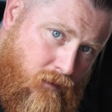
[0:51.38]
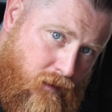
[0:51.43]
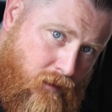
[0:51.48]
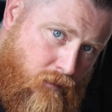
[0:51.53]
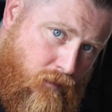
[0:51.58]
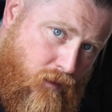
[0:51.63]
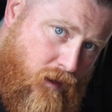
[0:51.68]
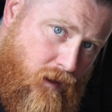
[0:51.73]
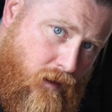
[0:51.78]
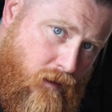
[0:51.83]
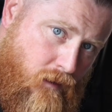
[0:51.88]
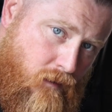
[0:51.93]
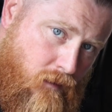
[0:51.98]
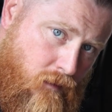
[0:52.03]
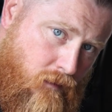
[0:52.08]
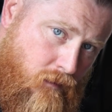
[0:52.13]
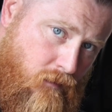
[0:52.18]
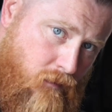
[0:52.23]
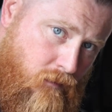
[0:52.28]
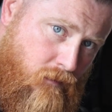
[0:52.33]
Hey bro,
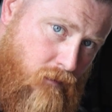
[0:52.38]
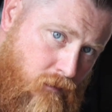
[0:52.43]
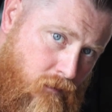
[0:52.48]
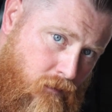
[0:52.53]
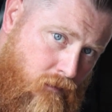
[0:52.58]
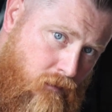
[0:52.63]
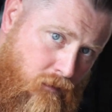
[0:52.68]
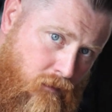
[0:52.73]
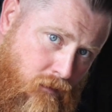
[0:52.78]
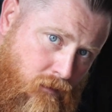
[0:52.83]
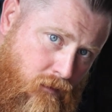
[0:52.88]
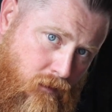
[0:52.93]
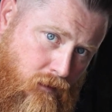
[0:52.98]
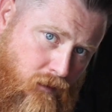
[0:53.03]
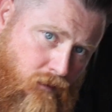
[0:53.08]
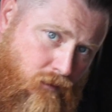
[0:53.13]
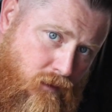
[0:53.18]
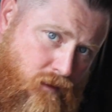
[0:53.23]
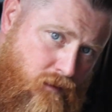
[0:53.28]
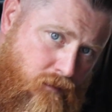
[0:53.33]

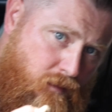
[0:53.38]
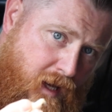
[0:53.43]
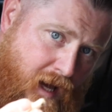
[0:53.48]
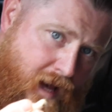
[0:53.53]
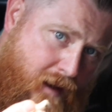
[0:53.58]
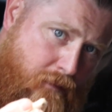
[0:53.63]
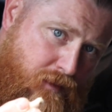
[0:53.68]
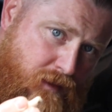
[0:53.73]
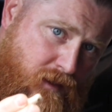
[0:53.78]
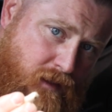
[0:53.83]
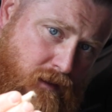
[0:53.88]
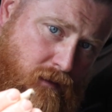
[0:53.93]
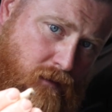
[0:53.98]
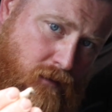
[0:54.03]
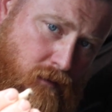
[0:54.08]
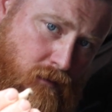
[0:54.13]
you want some caps?